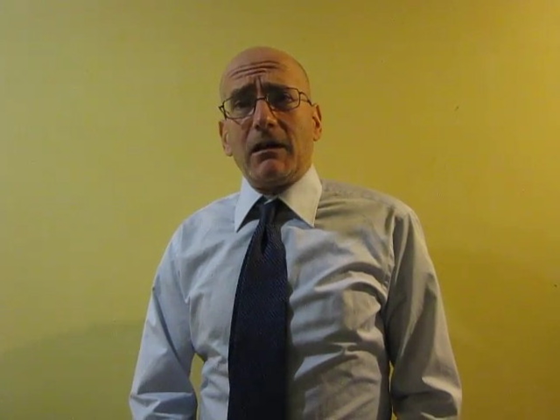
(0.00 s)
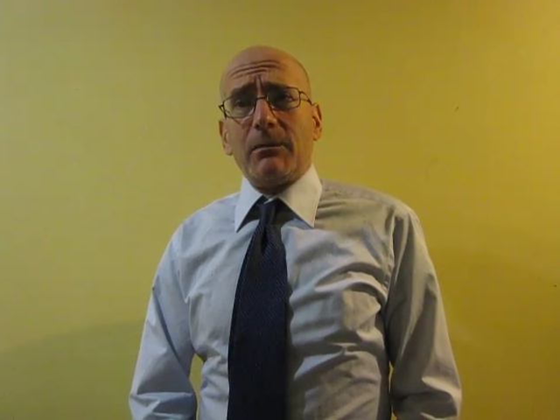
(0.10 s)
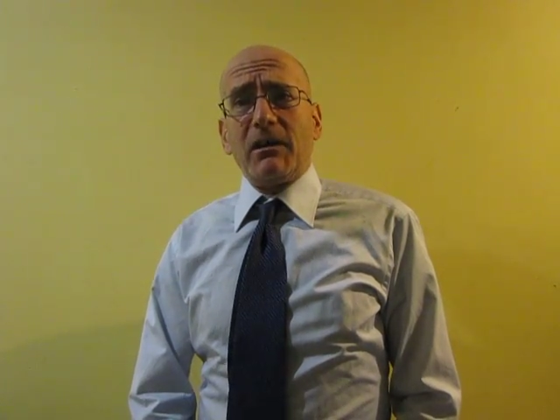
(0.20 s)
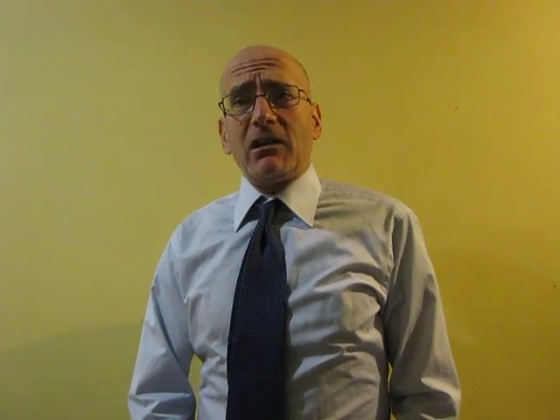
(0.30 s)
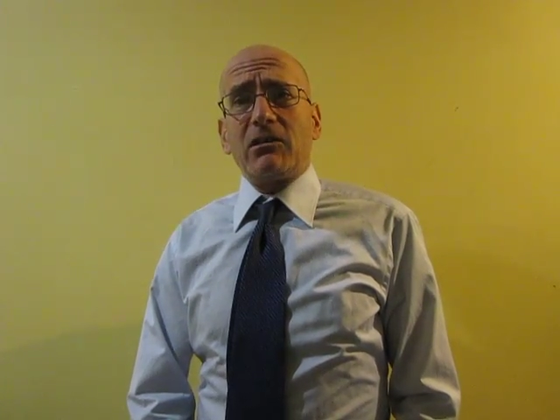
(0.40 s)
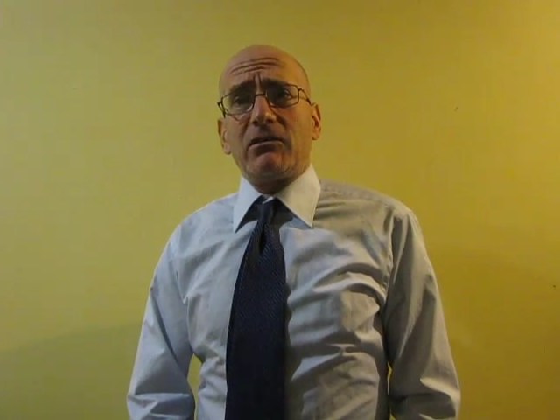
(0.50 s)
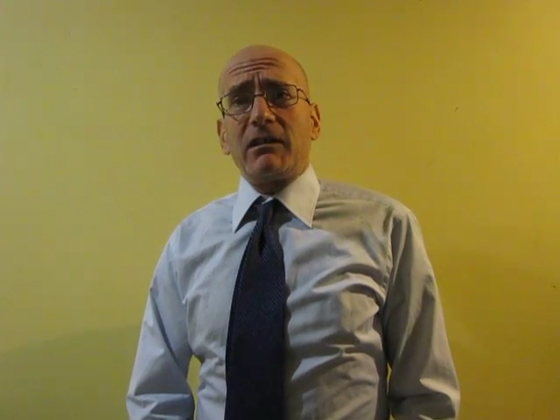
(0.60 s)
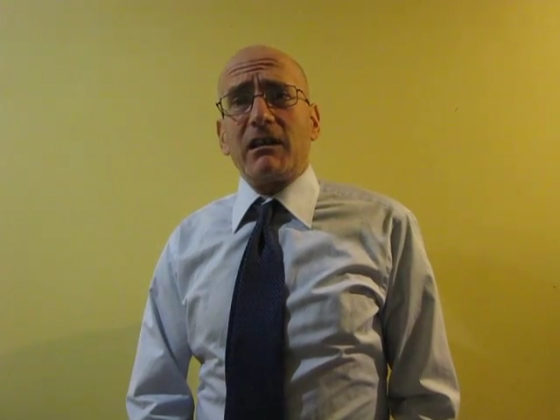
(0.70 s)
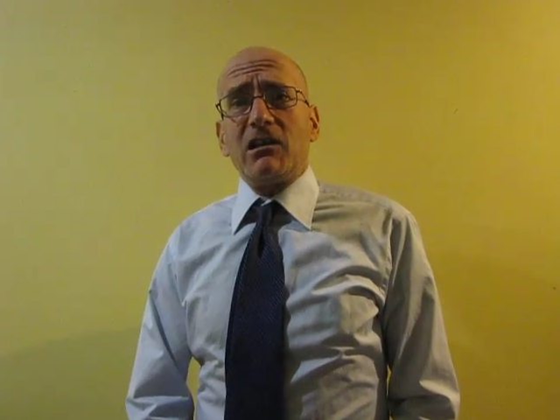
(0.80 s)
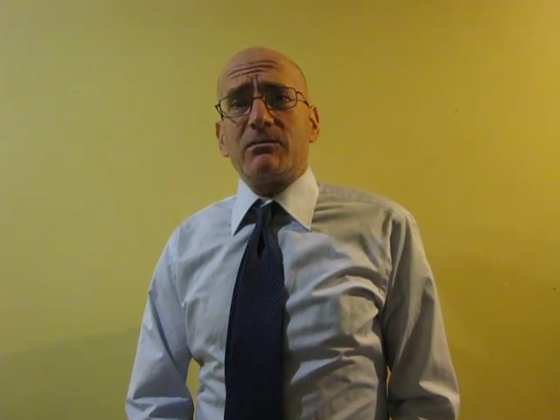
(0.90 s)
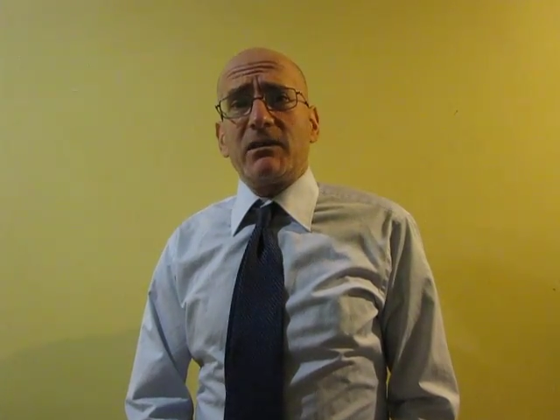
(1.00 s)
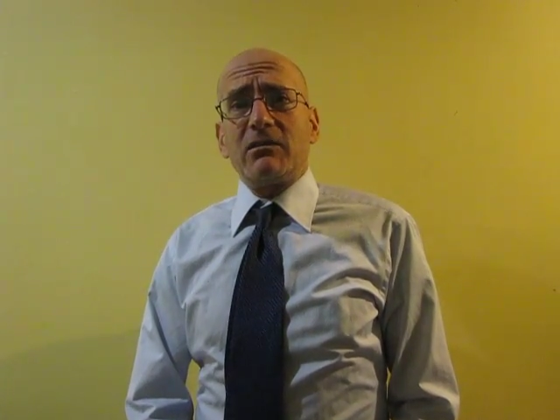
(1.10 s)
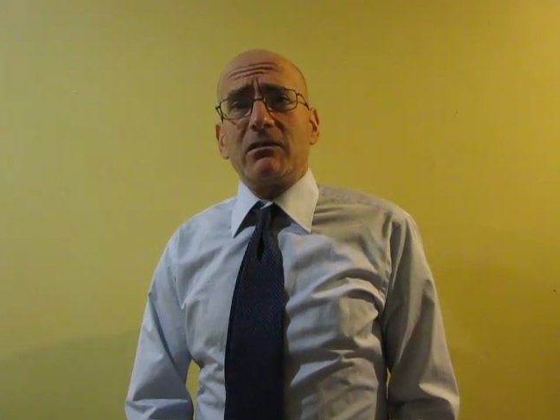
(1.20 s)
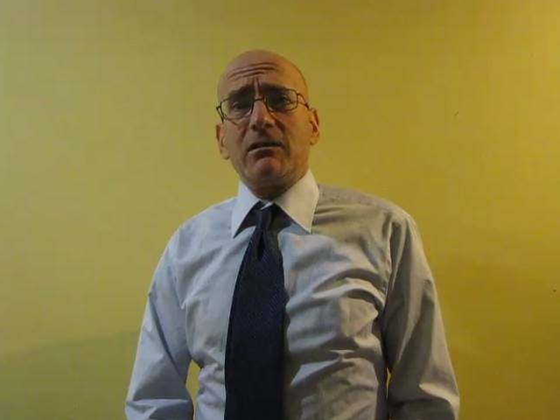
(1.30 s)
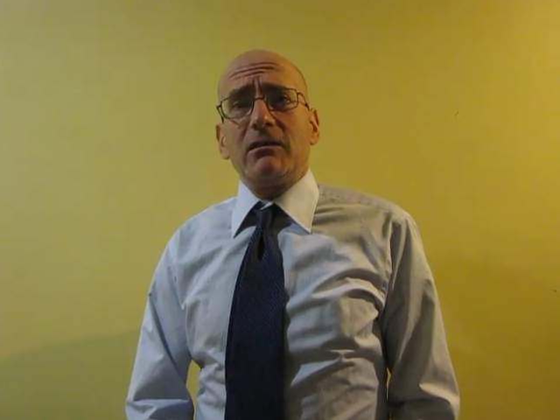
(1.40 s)
I'll make your
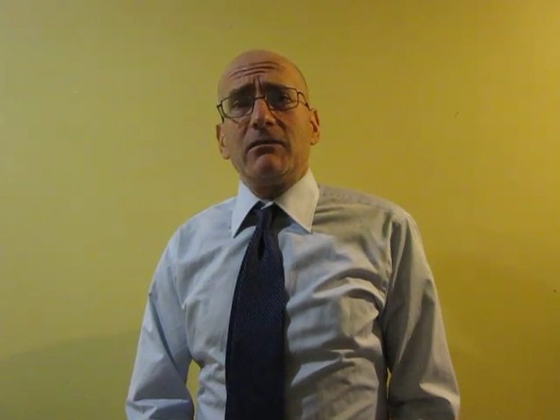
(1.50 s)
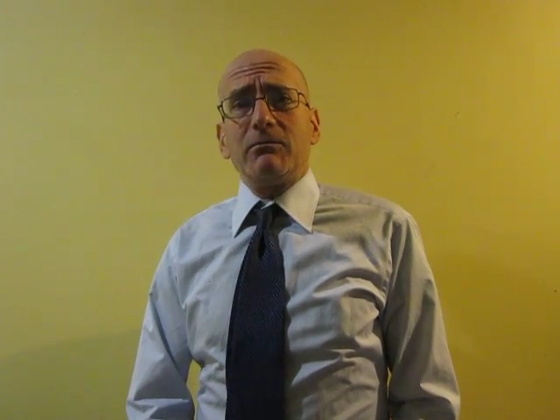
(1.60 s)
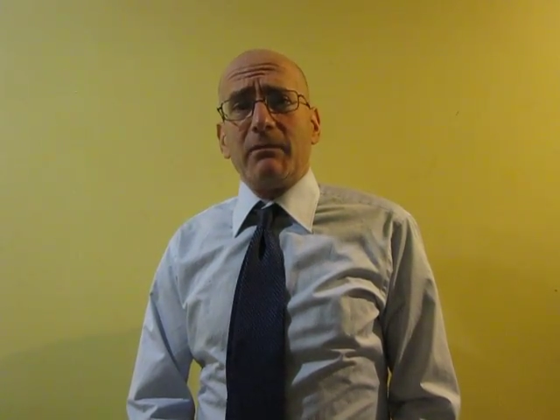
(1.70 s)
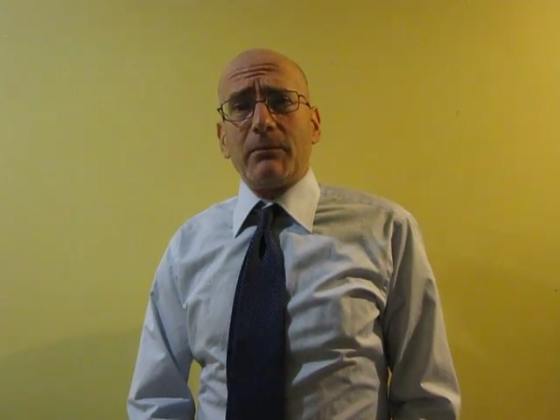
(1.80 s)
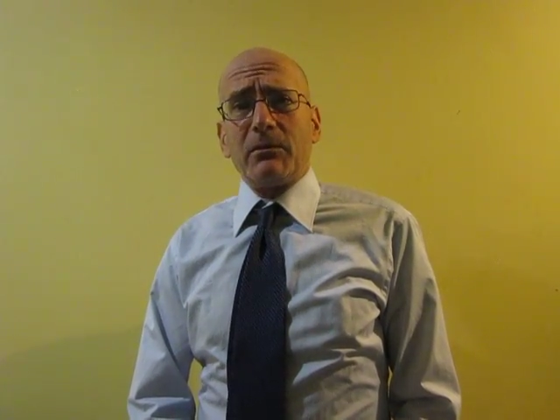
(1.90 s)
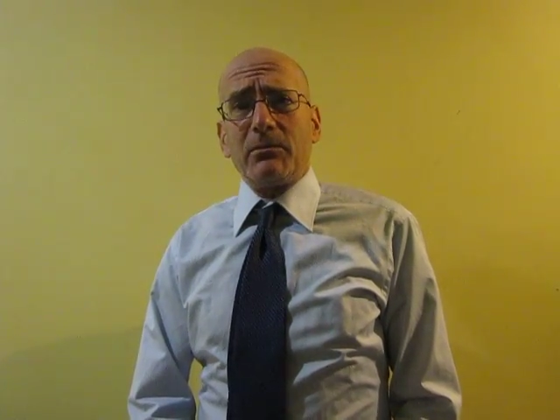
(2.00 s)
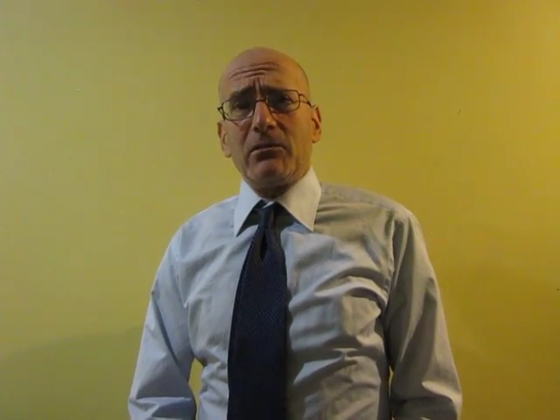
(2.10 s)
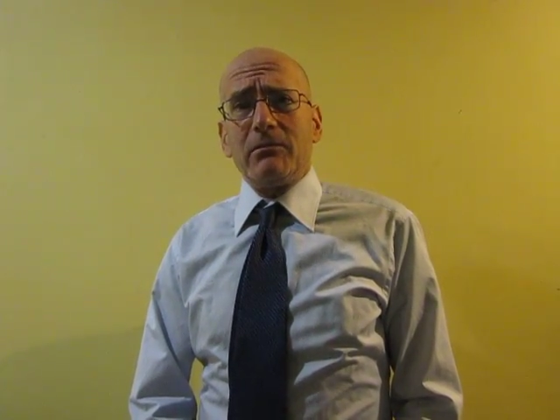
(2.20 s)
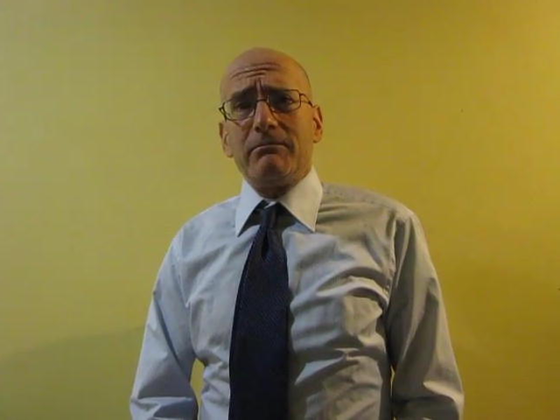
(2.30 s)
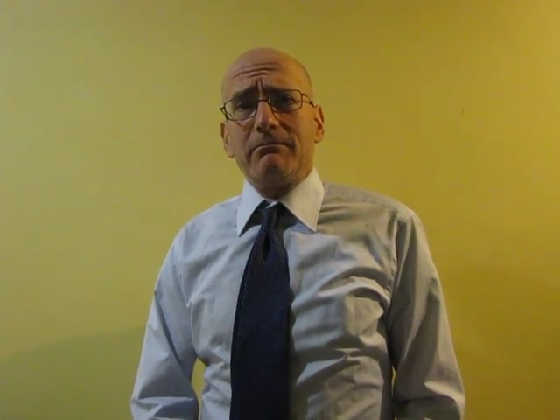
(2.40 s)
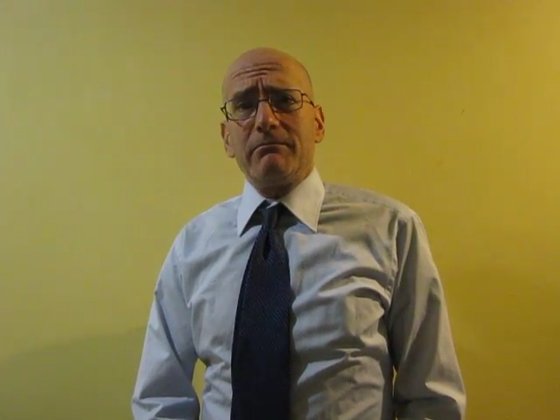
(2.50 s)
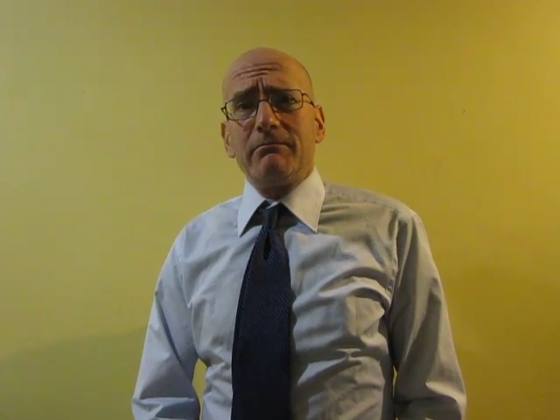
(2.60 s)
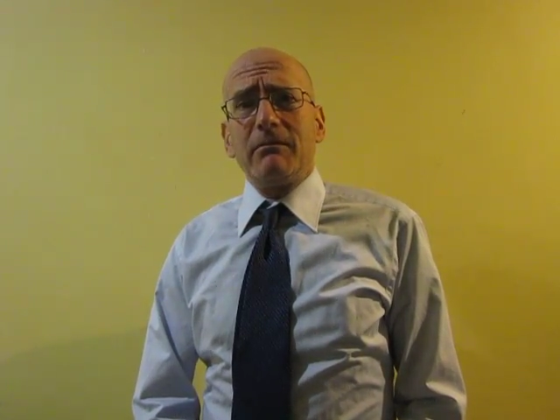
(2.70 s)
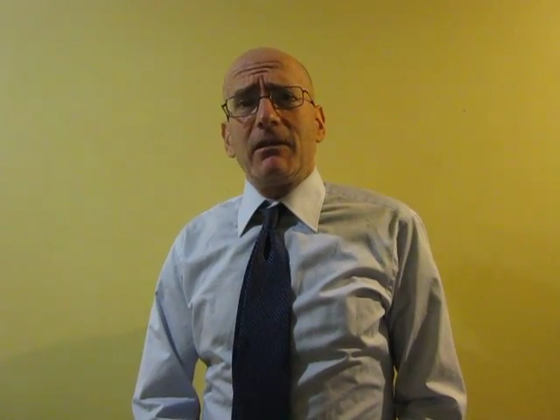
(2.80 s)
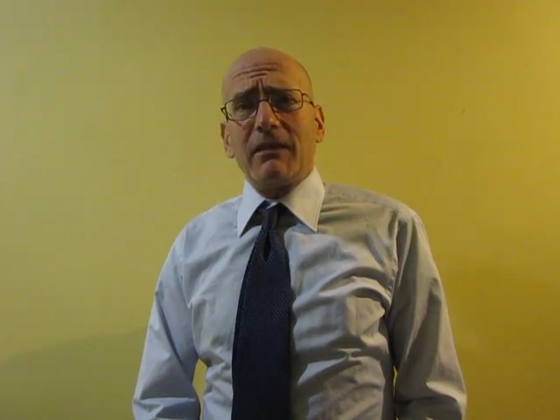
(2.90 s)
engagement memorable.
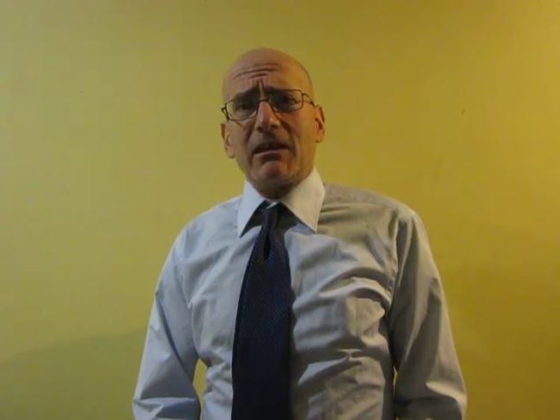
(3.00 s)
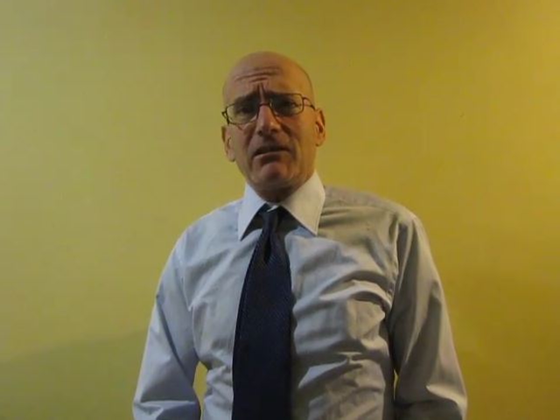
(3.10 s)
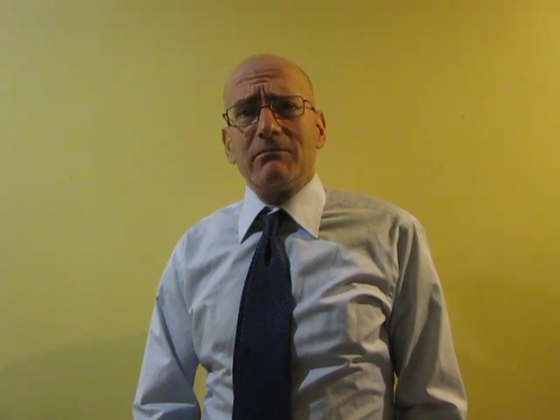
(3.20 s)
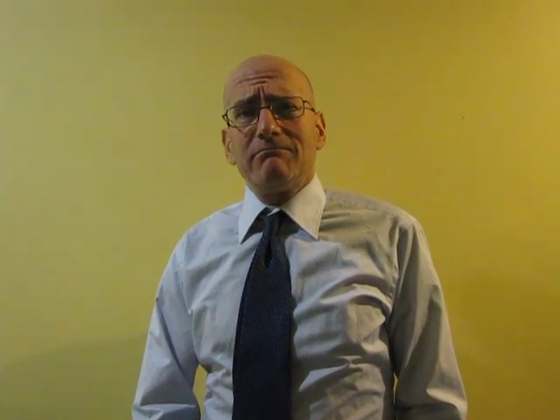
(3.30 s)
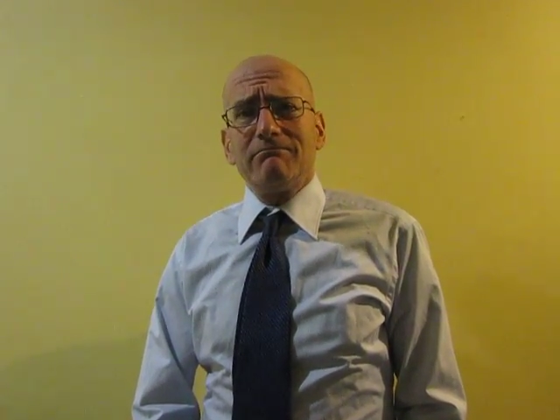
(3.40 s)
Thank you.